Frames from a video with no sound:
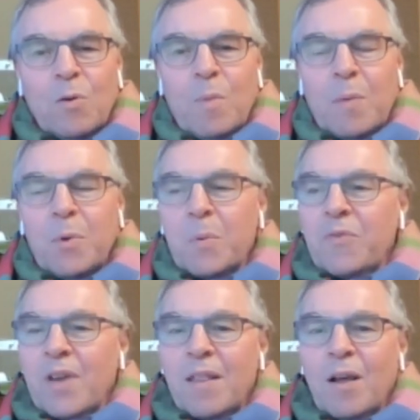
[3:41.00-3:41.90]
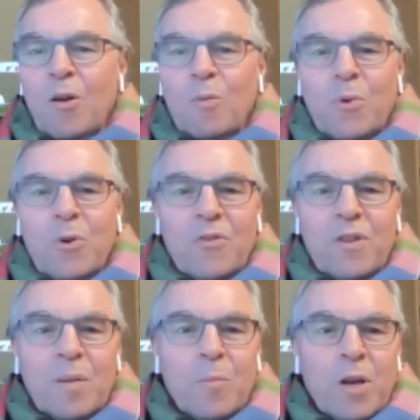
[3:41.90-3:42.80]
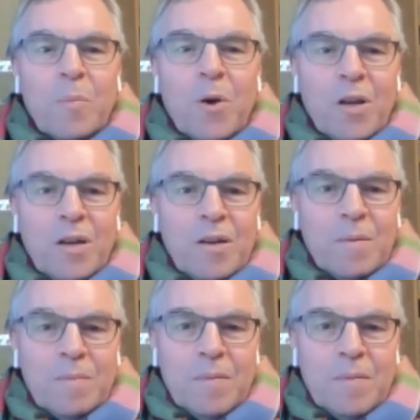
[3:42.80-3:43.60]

Or maybe we'll say the whole person, the body mind.